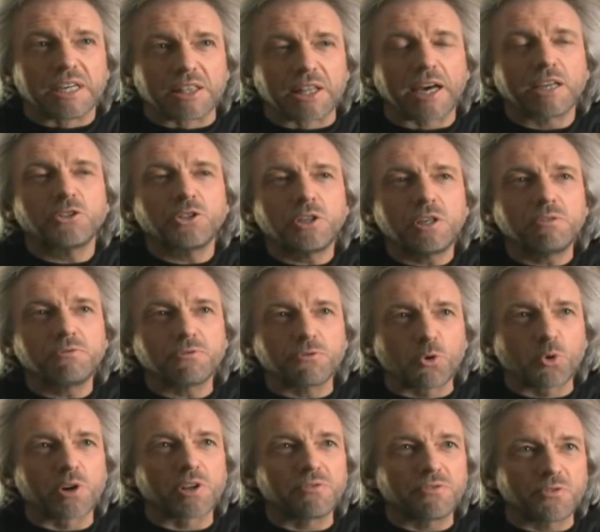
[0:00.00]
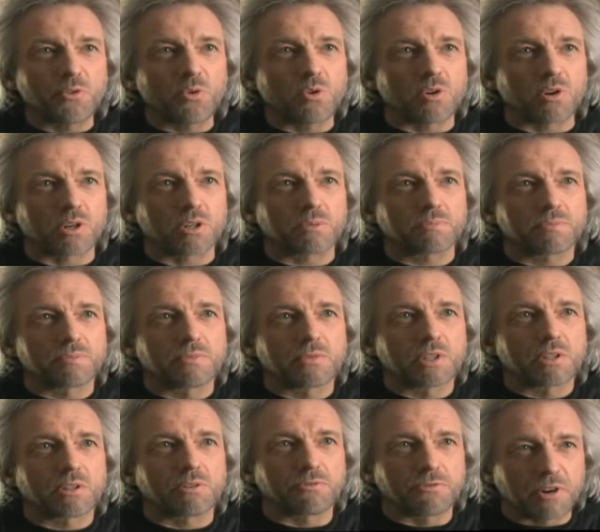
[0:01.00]
In 1944,
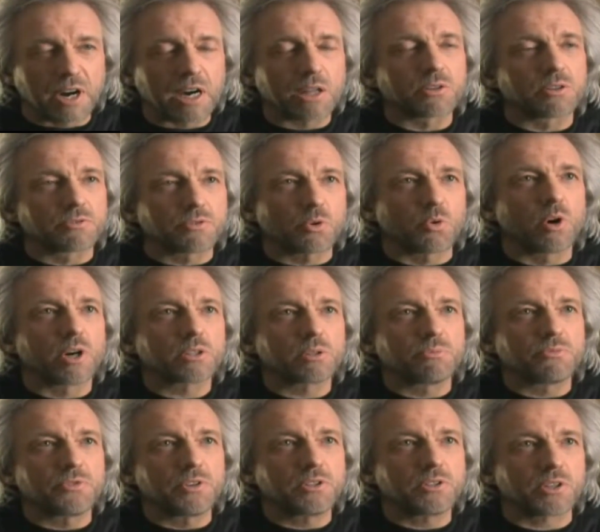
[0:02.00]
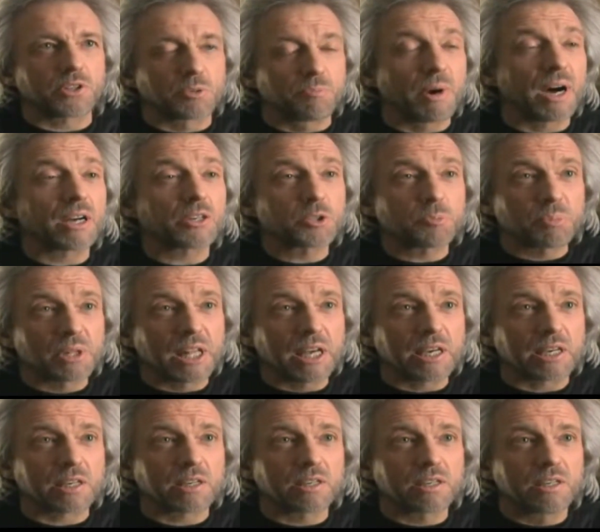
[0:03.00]
the father of quantum physics, Max
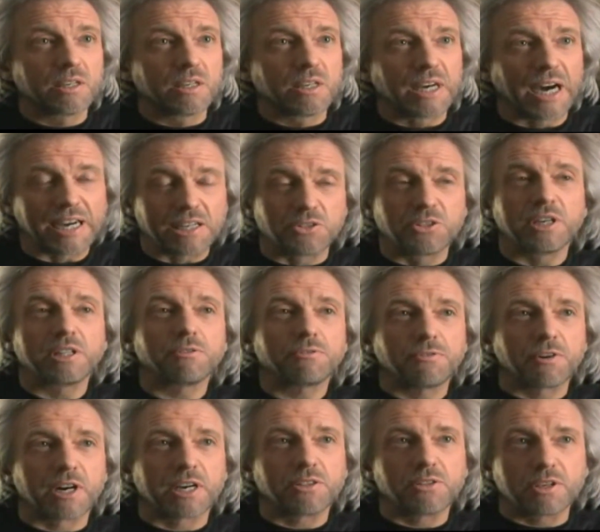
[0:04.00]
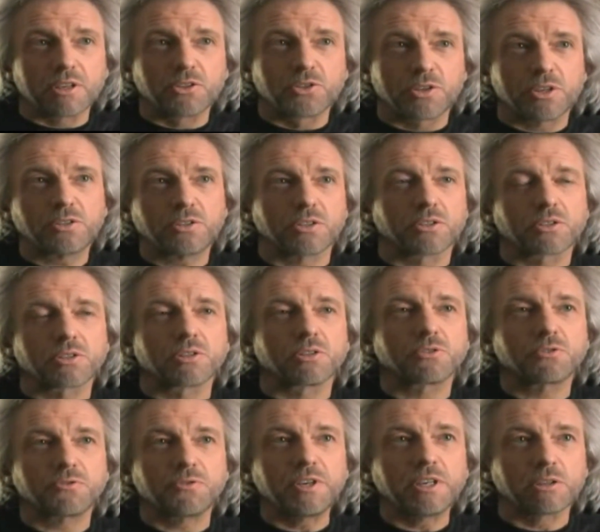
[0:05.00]
Planck, identified the existence of
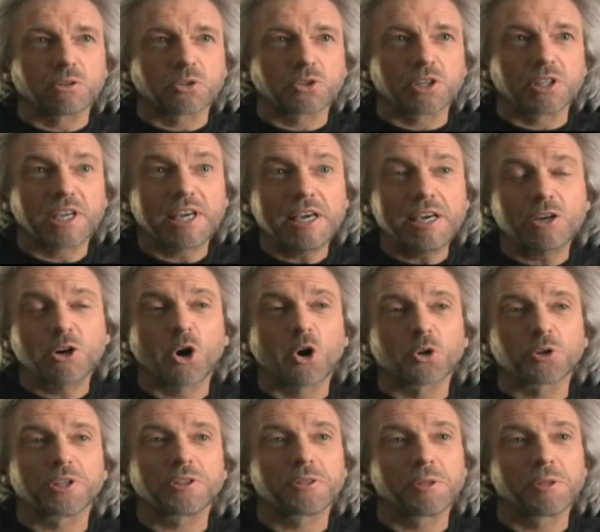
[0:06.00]
this field, and he called